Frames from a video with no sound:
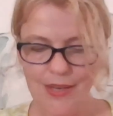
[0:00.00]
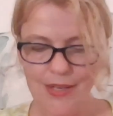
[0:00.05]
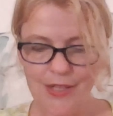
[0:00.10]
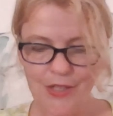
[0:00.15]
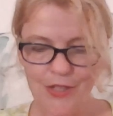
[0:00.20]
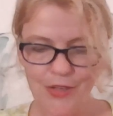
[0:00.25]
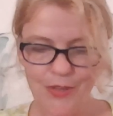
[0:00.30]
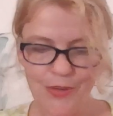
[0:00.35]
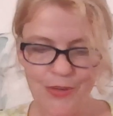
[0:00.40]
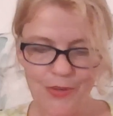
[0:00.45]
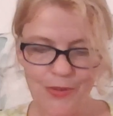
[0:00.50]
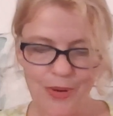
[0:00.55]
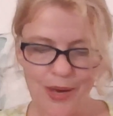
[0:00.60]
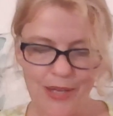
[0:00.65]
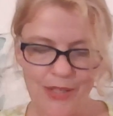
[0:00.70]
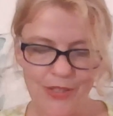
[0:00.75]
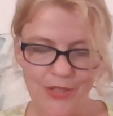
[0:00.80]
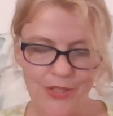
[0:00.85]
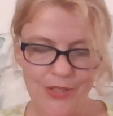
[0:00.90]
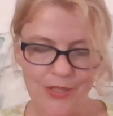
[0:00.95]
under your
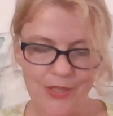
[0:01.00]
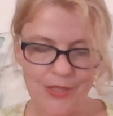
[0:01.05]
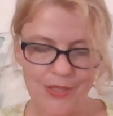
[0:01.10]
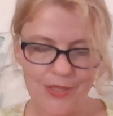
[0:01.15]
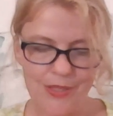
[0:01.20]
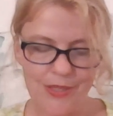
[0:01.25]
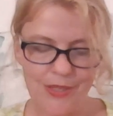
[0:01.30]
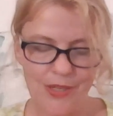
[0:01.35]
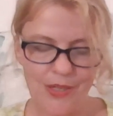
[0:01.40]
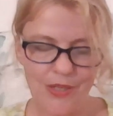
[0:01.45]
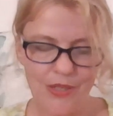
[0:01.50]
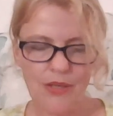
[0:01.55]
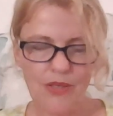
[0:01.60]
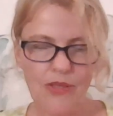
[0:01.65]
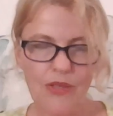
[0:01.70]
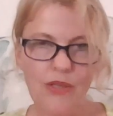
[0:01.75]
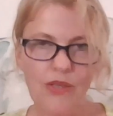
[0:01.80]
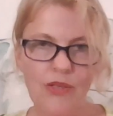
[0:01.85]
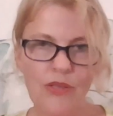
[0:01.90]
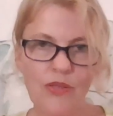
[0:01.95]
directions.
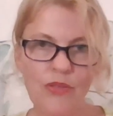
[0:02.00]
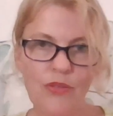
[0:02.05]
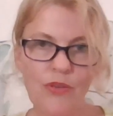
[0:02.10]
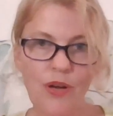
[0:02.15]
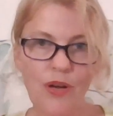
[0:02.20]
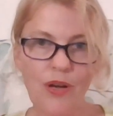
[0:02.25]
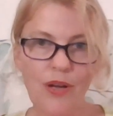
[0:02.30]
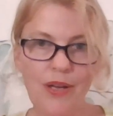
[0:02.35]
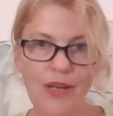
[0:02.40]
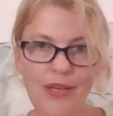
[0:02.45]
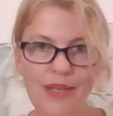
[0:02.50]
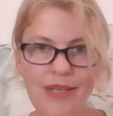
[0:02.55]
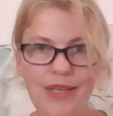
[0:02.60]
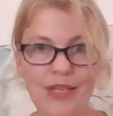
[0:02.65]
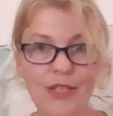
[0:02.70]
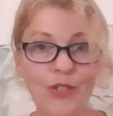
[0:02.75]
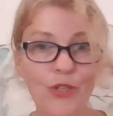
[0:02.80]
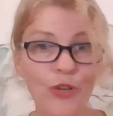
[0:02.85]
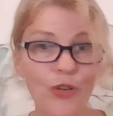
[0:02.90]
Drawing is